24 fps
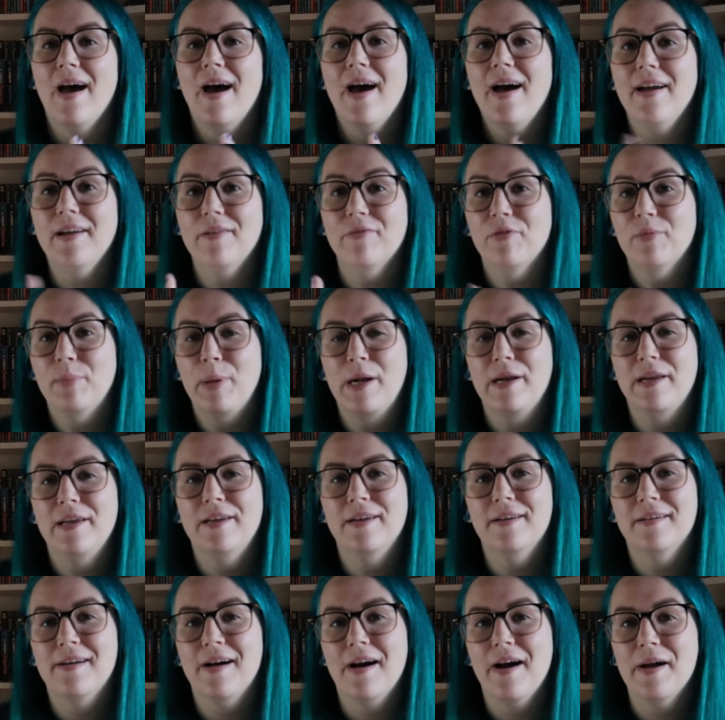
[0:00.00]
Hi
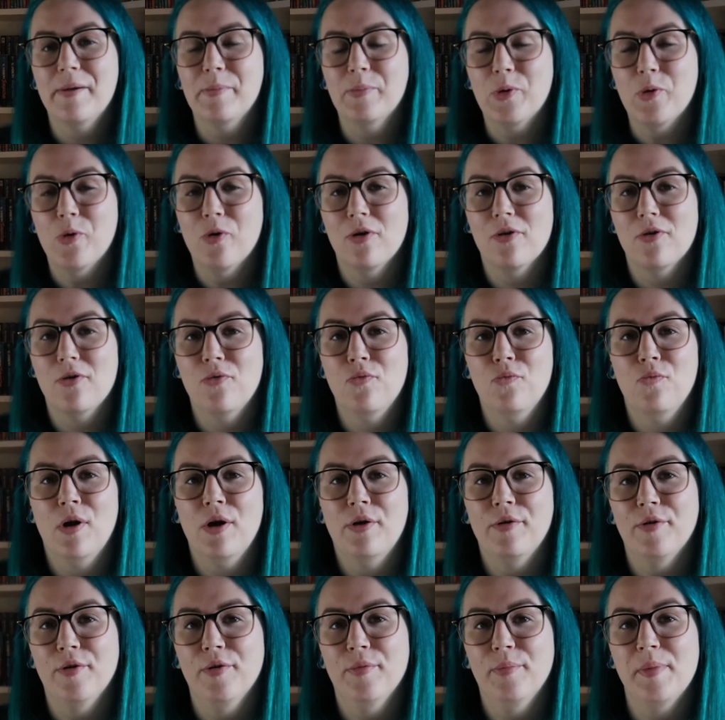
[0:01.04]
everybody, I'm Coral.
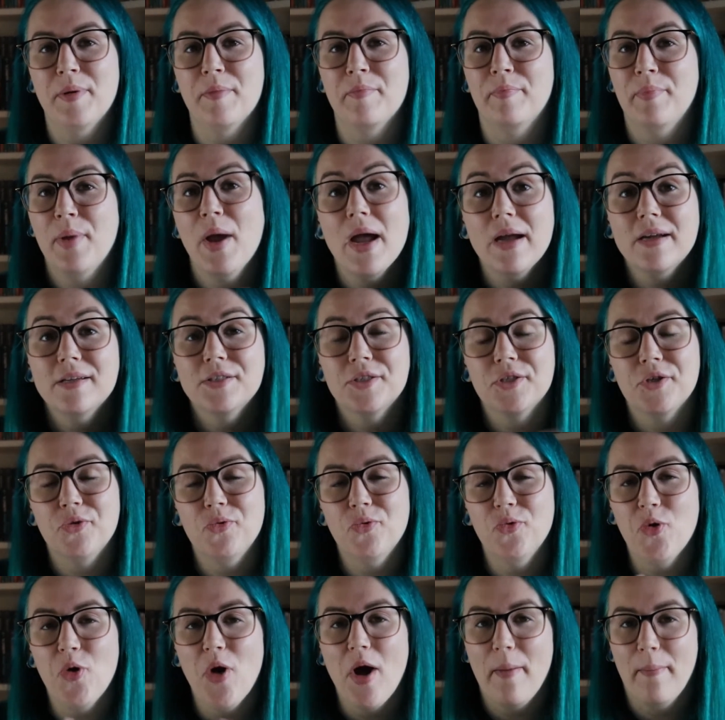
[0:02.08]
Welcome back
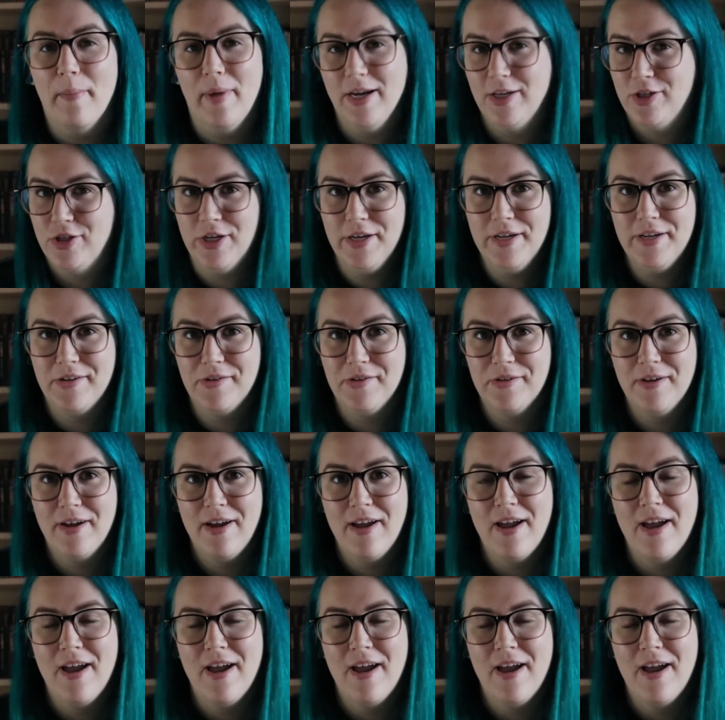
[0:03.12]
to my channel.